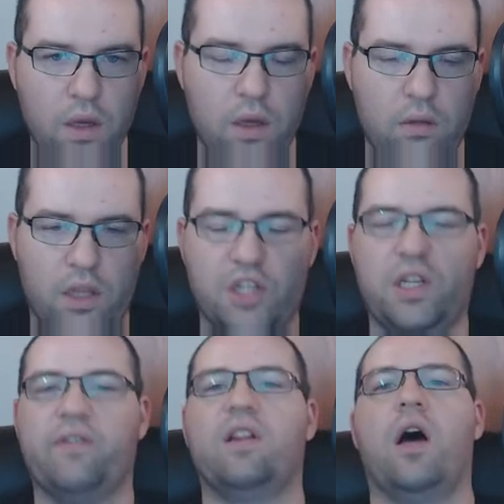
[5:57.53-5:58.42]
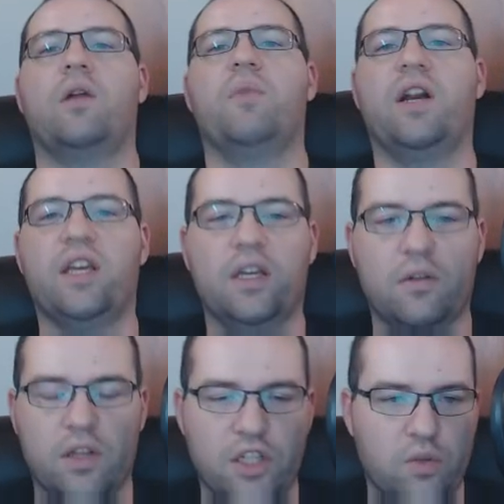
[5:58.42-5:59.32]
They just have a lot of money
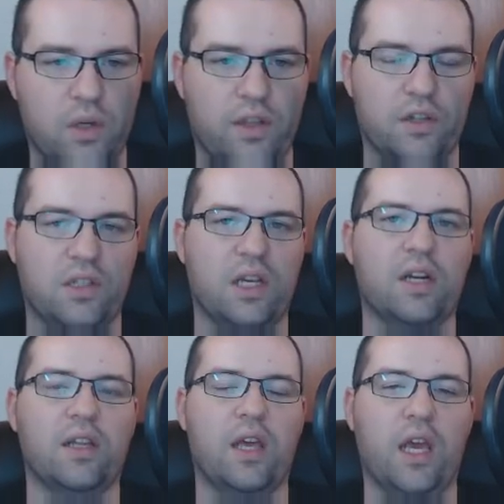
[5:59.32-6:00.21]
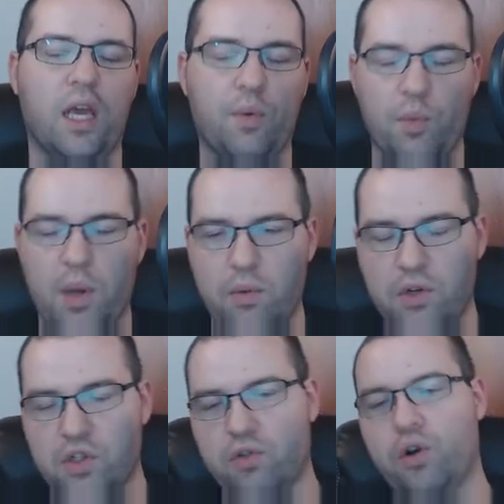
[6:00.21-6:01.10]
and they just want to get their skin in the game, or maybe they're
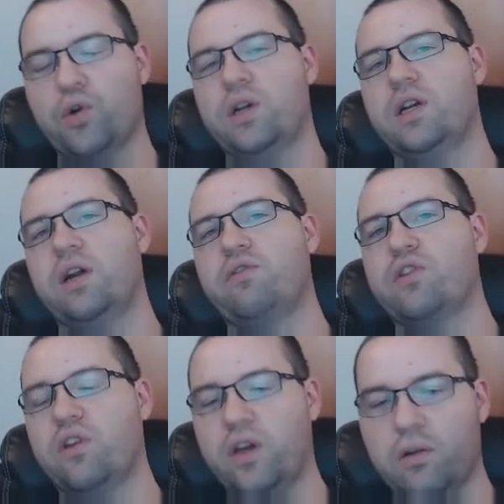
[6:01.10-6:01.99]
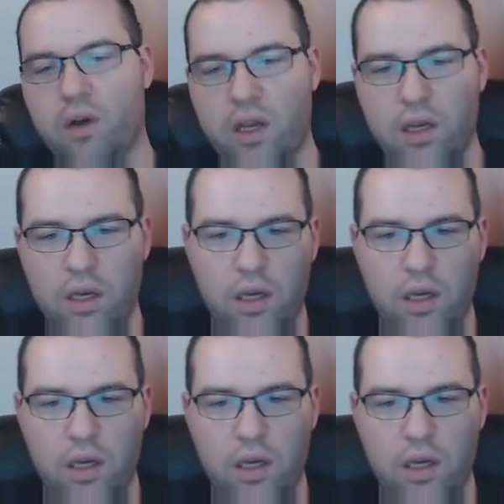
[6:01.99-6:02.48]
just throwing it at everything, right?